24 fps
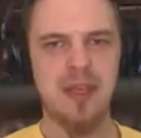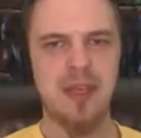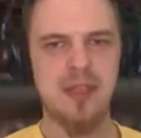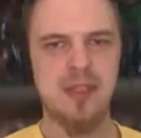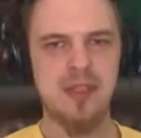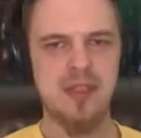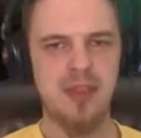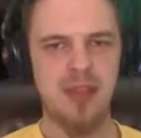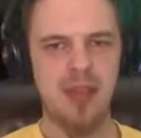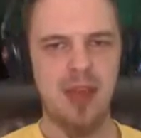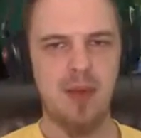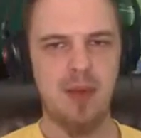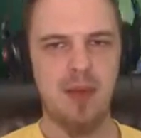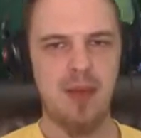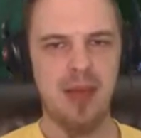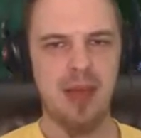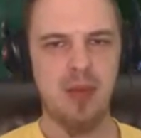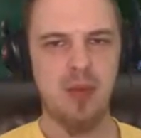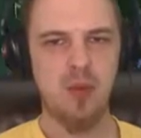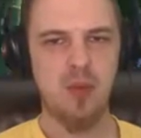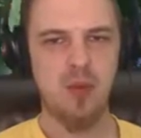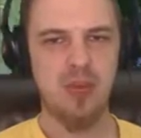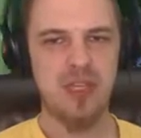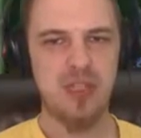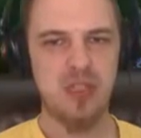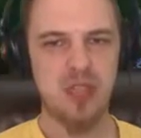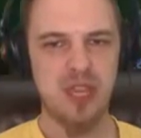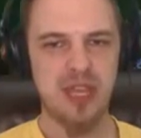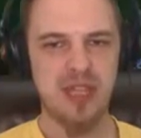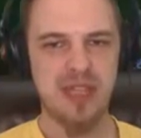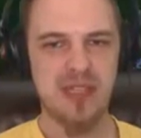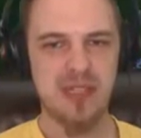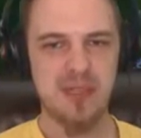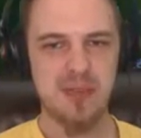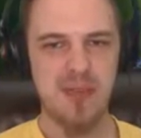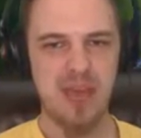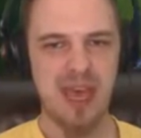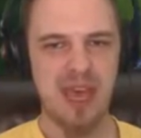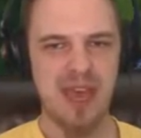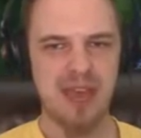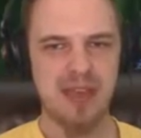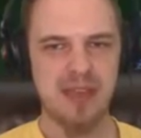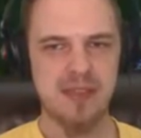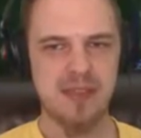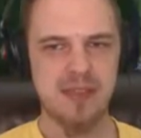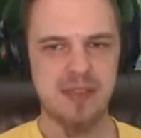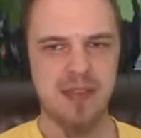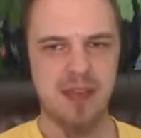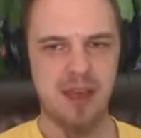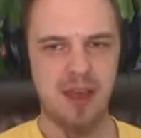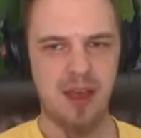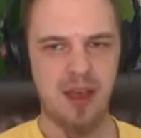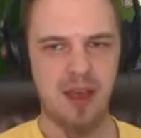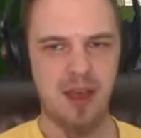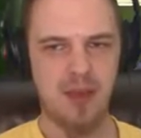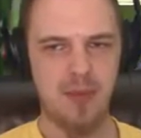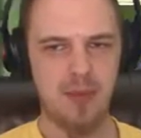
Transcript: So now my regen is maxed.